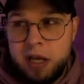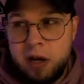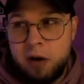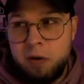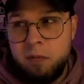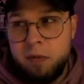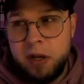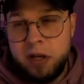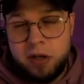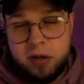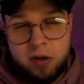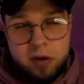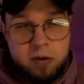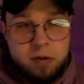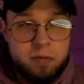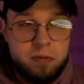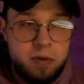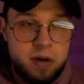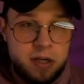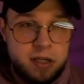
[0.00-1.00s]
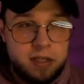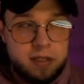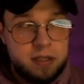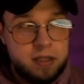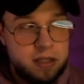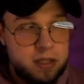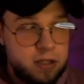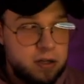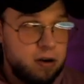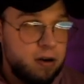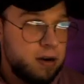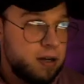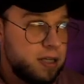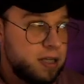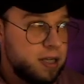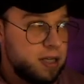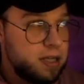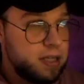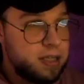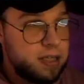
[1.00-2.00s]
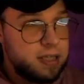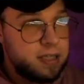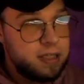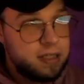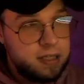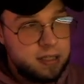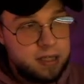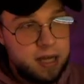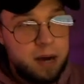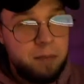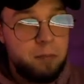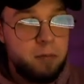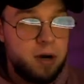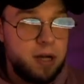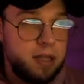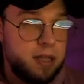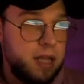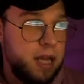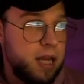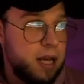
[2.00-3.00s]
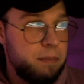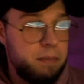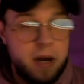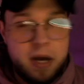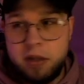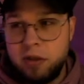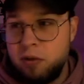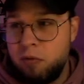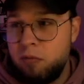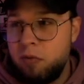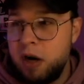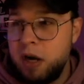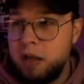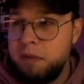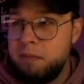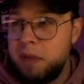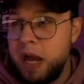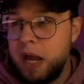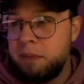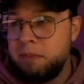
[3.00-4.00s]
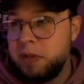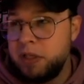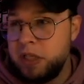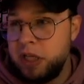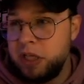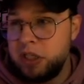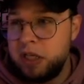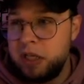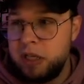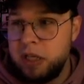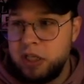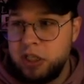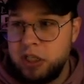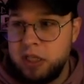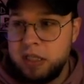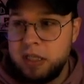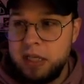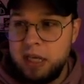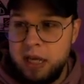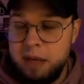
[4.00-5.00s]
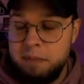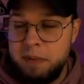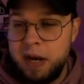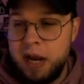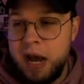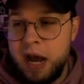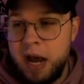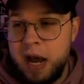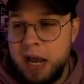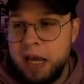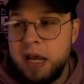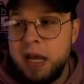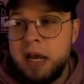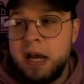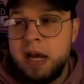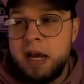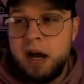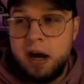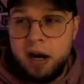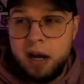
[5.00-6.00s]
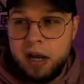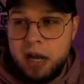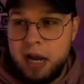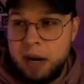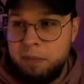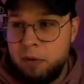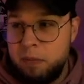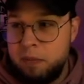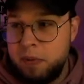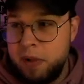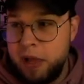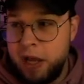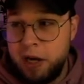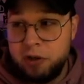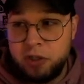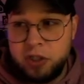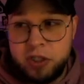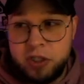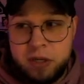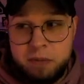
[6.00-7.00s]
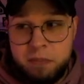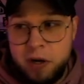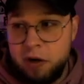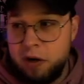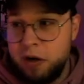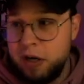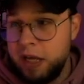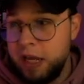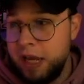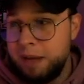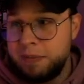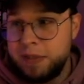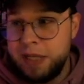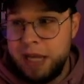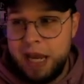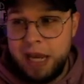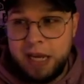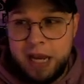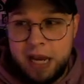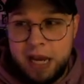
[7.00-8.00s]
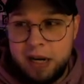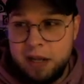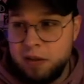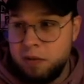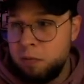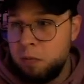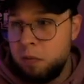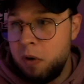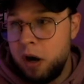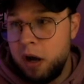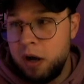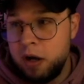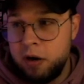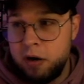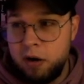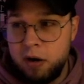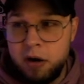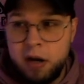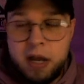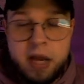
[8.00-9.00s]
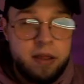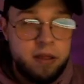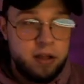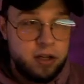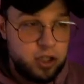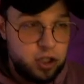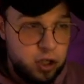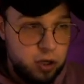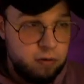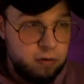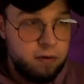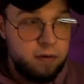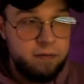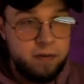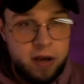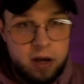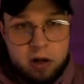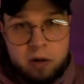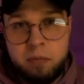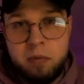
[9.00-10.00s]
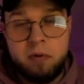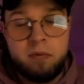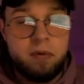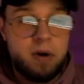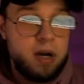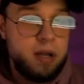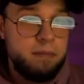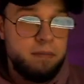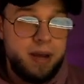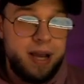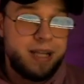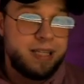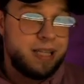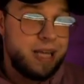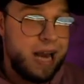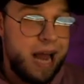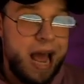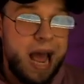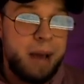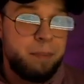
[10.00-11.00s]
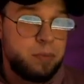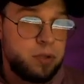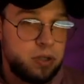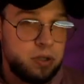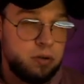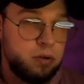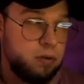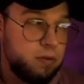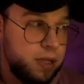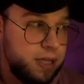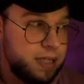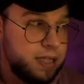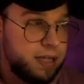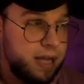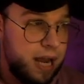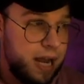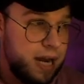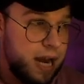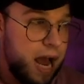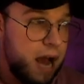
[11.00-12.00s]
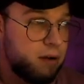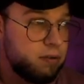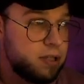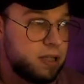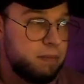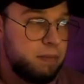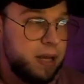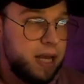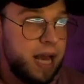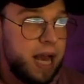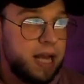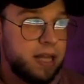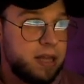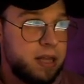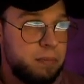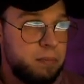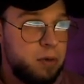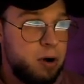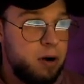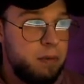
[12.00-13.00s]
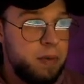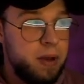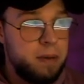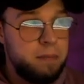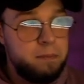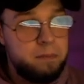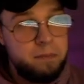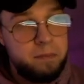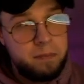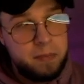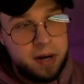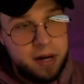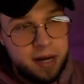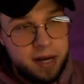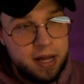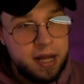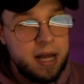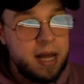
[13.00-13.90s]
we do want to start to somewhat think about the running back position. Let's just keep an eye on a couple players. Jahmyr Gibbs and Kenneth Walker, the two available running backs that absolutely stand out to me at the moment. But